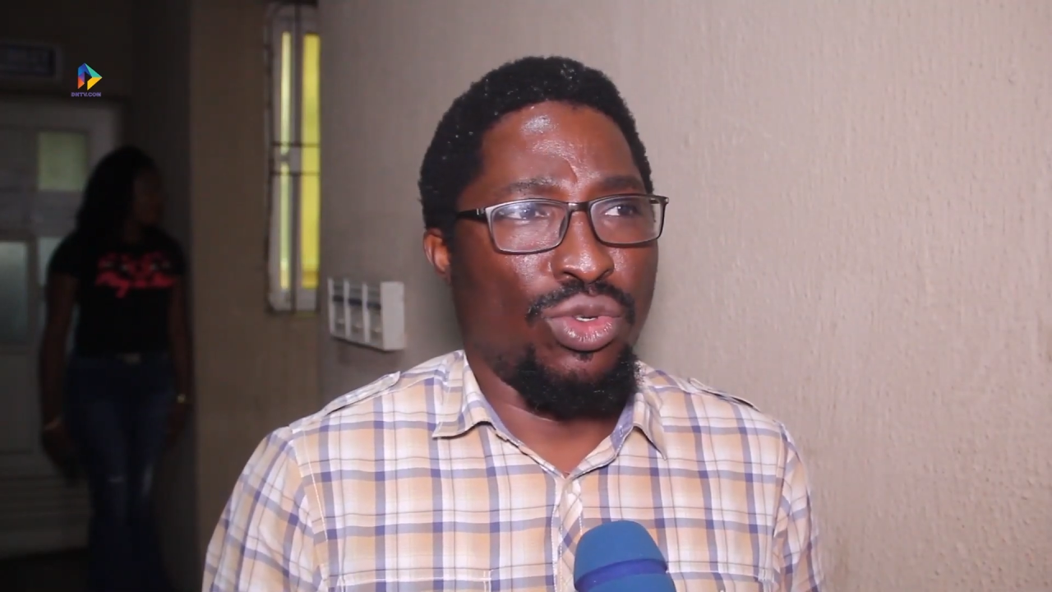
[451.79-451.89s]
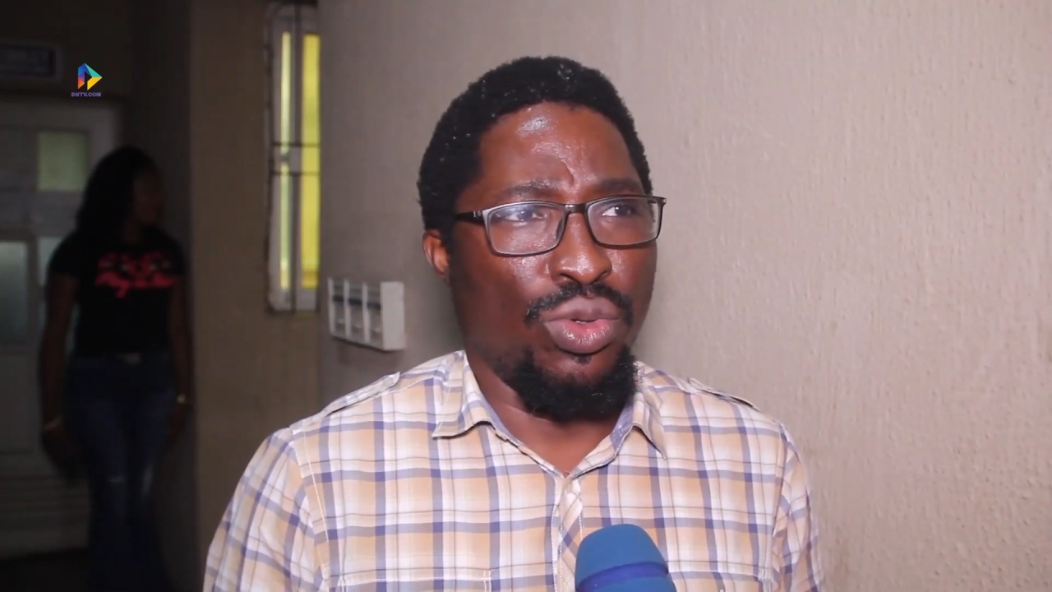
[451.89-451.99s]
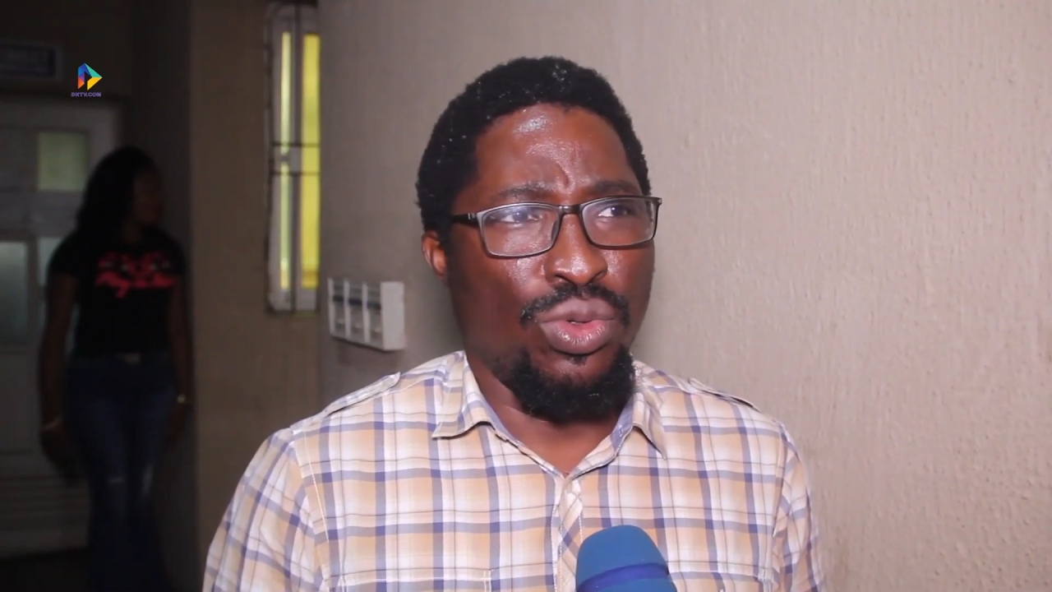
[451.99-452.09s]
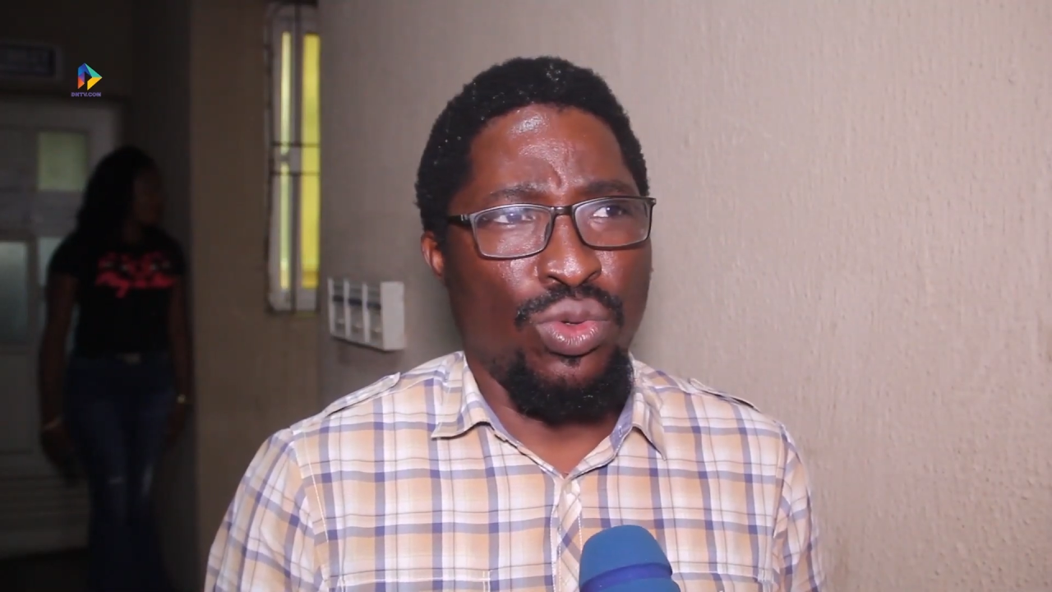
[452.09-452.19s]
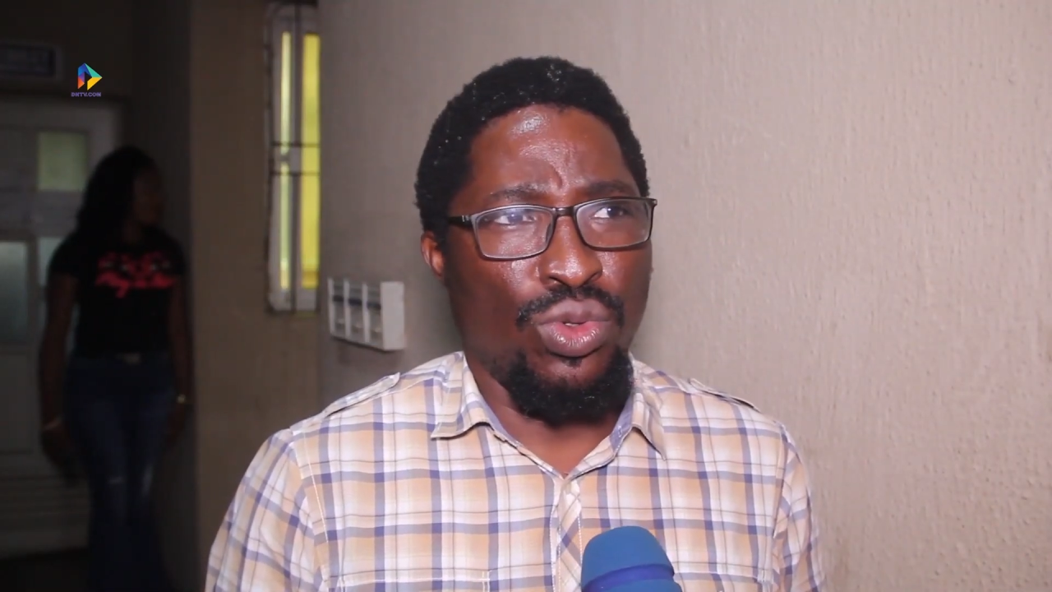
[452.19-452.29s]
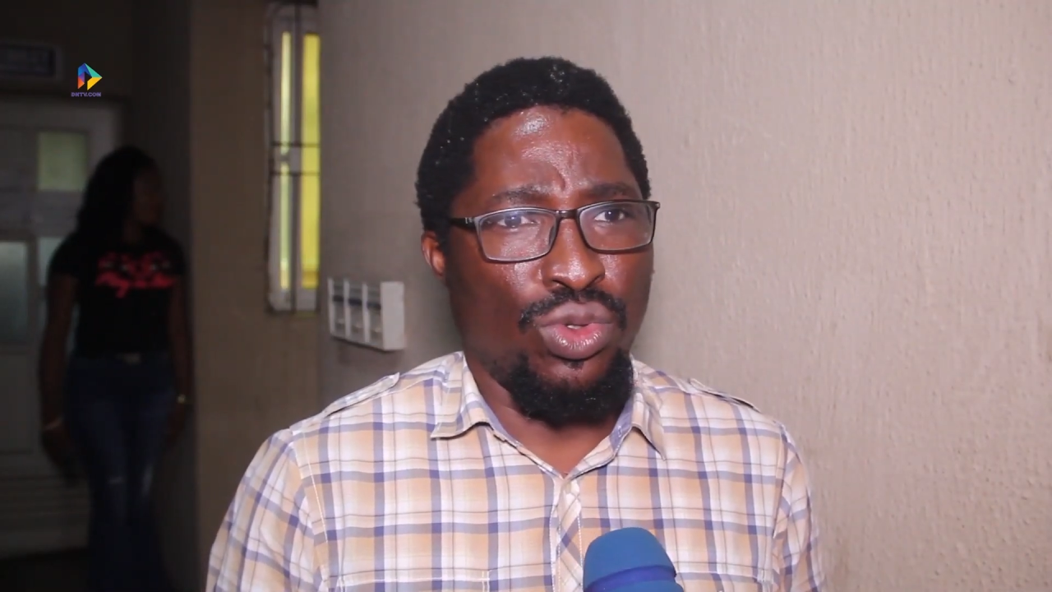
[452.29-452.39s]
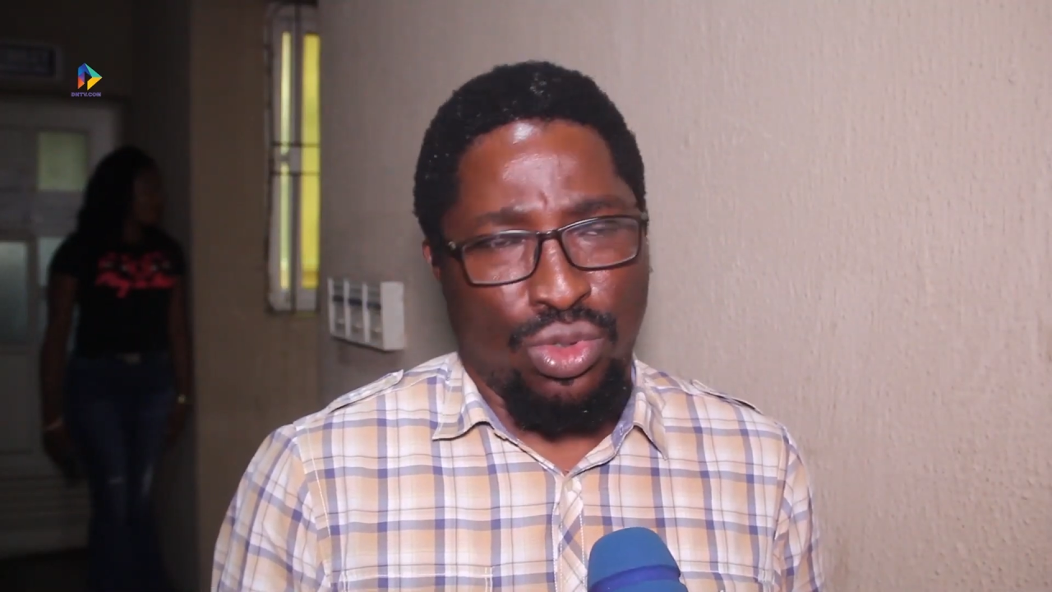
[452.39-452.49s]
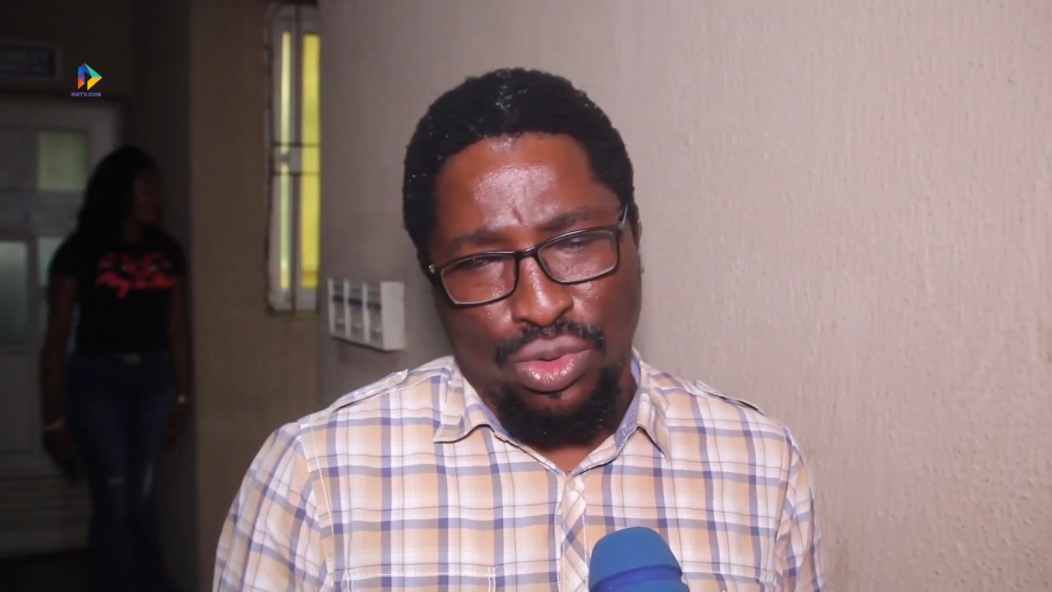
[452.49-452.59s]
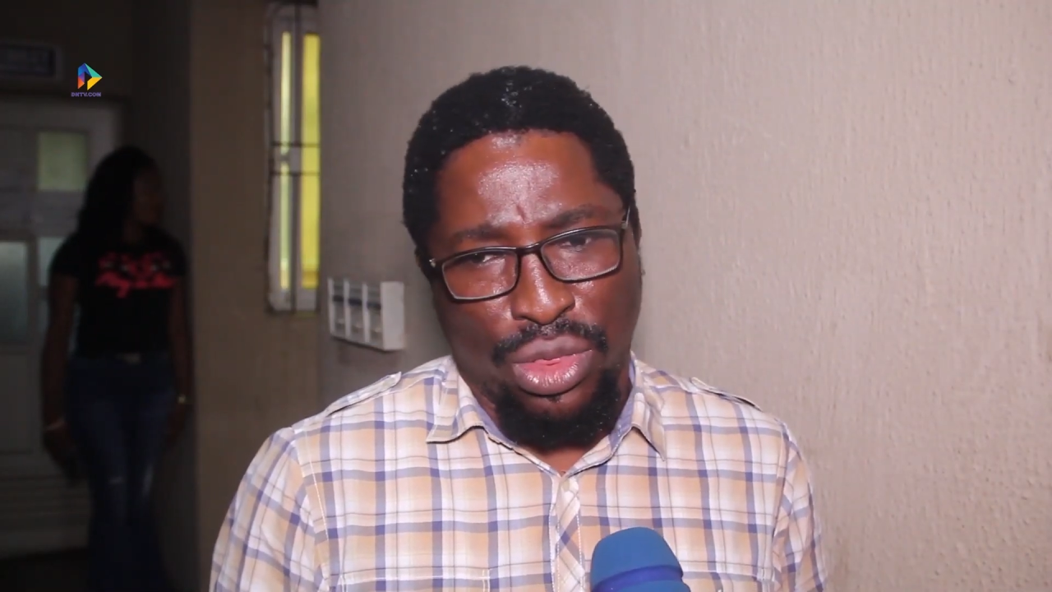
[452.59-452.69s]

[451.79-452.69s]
two to